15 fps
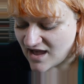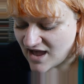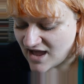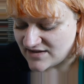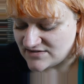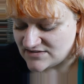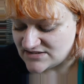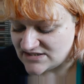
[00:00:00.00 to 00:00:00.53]

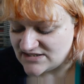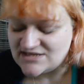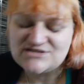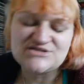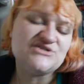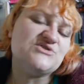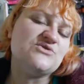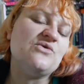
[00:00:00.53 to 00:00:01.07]
and they
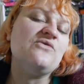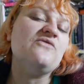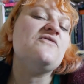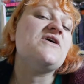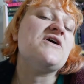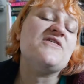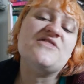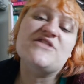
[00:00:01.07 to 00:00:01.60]
need to
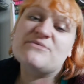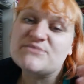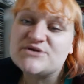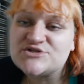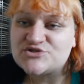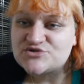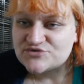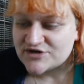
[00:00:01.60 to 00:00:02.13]
solve the
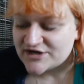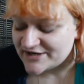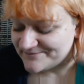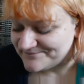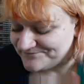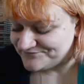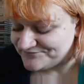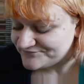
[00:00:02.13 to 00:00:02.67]

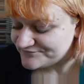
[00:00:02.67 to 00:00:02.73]
mystery.